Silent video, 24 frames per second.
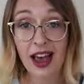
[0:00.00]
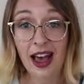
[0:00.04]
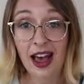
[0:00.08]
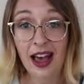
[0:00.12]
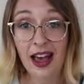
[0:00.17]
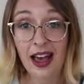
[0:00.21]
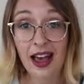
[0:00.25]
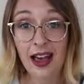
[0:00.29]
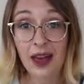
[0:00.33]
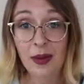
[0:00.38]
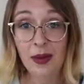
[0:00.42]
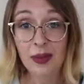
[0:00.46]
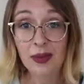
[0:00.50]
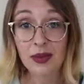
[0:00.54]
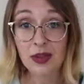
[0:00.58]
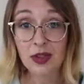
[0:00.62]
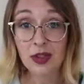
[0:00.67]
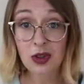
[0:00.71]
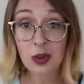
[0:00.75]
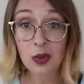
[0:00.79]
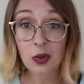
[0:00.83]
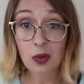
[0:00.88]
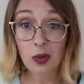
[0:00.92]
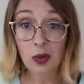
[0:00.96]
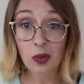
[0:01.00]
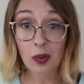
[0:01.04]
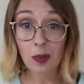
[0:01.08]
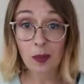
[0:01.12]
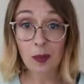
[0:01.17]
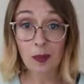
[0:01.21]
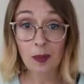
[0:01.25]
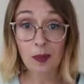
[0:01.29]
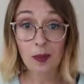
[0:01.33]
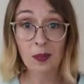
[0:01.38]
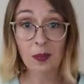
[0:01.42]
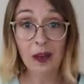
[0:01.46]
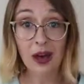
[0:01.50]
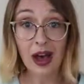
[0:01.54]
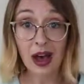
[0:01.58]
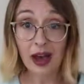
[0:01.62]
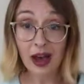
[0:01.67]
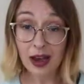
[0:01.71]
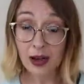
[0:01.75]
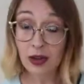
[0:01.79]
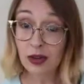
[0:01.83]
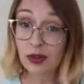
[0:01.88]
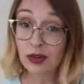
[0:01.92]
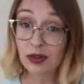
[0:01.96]
Um, so
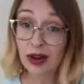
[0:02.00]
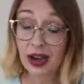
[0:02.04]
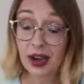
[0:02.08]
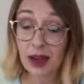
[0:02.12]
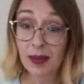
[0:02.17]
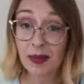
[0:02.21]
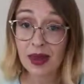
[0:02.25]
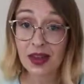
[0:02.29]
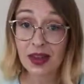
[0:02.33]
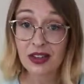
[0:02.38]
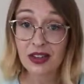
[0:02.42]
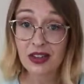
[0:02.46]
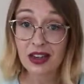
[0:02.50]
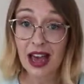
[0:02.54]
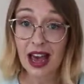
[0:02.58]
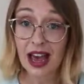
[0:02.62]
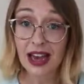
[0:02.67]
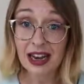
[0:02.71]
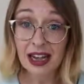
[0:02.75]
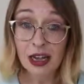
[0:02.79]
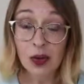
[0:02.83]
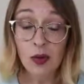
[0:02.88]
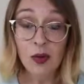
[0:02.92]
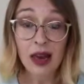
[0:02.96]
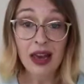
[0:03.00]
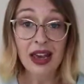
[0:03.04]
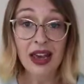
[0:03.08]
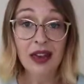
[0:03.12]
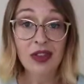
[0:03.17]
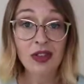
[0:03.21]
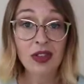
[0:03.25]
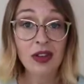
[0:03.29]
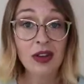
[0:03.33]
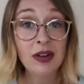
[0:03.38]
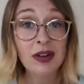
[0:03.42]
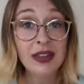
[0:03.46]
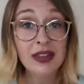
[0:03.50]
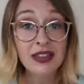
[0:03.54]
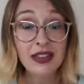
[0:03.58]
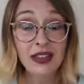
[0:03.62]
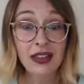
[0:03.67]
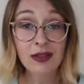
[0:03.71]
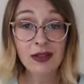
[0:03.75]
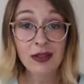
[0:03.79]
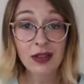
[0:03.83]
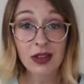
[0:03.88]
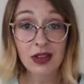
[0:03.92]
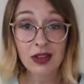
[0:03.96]
I would recommend anyway, if there is
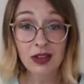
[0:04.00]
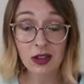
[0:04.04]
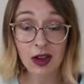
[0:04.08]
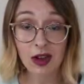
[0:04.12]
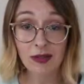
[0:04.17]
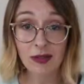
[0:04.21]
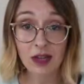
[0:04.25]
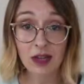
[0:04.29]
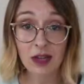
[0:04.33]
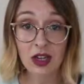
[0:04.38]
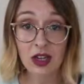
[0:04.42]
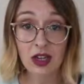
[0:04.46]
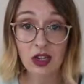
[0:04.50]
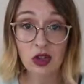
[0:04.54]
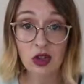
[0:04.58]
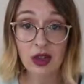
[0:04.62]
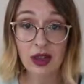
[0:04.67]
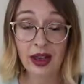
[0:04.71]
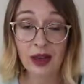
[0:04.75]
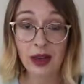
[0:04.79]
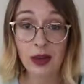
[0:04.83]
ever this conversation that